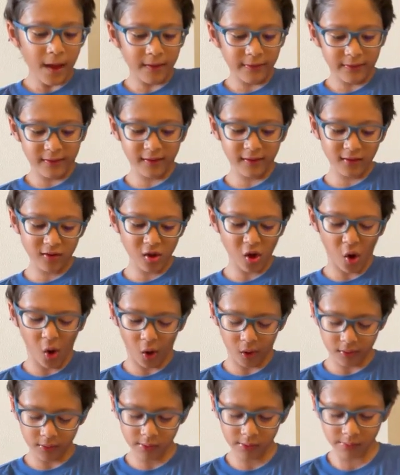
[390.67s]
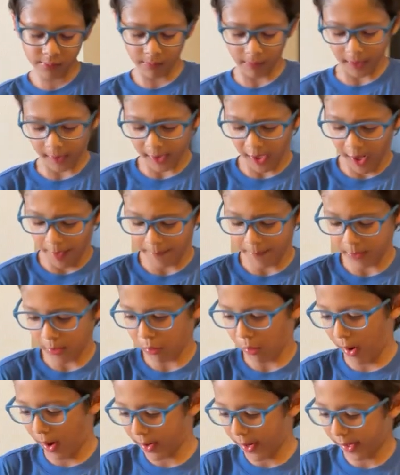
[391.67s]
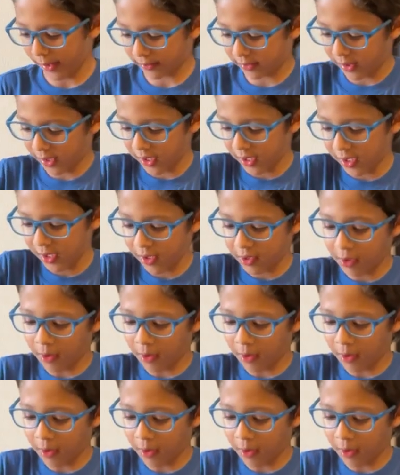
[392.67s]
This is the orange pineapple one, I think.